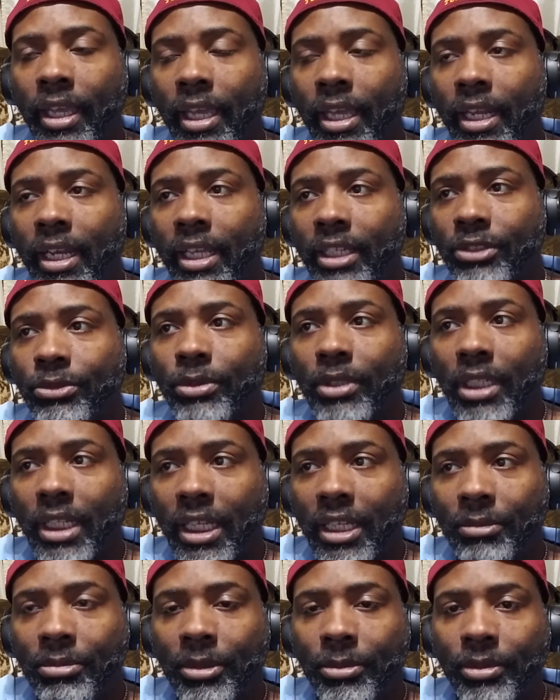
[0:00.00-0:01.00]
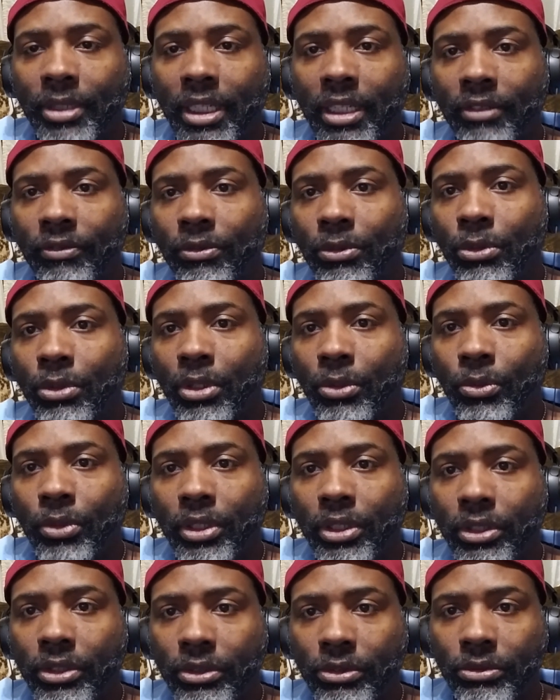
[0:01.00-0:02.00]
and that's what a lot of people down in Florida
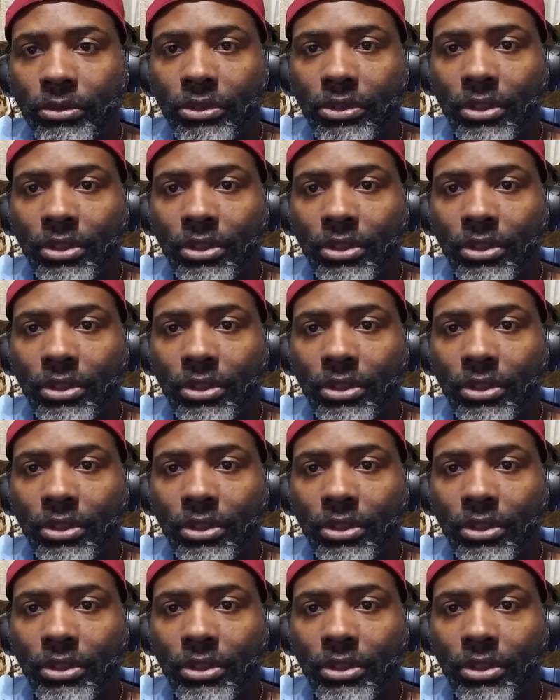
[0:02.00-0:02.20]
want to do.